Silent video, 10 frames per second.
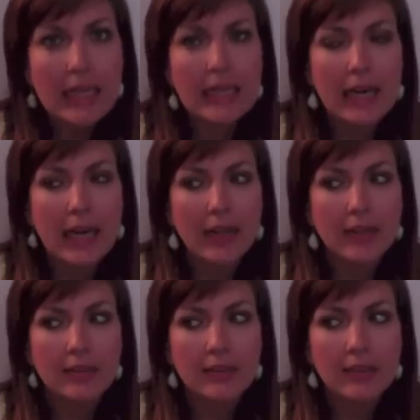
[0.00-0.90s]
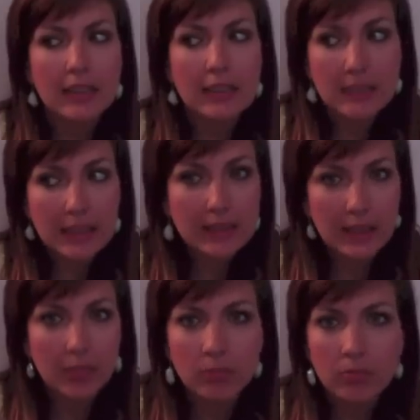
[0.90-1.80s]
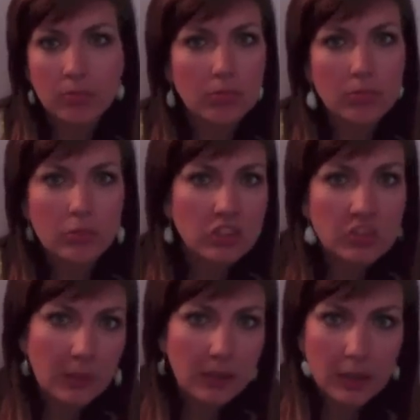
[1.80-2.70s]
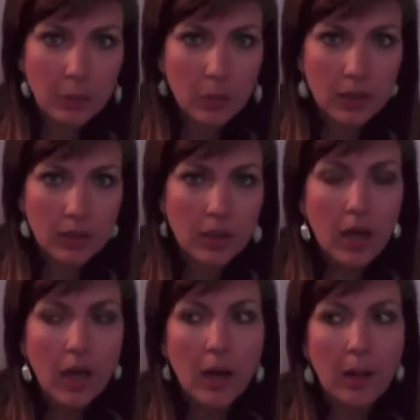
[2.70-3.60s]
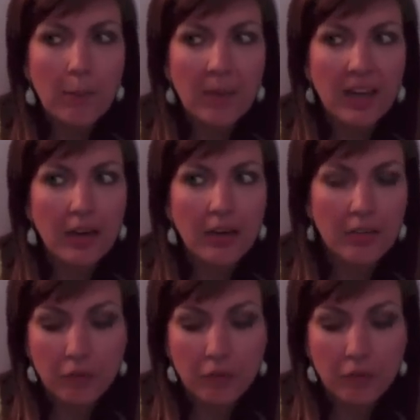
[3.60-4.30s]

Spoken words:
that can take down just about anyone by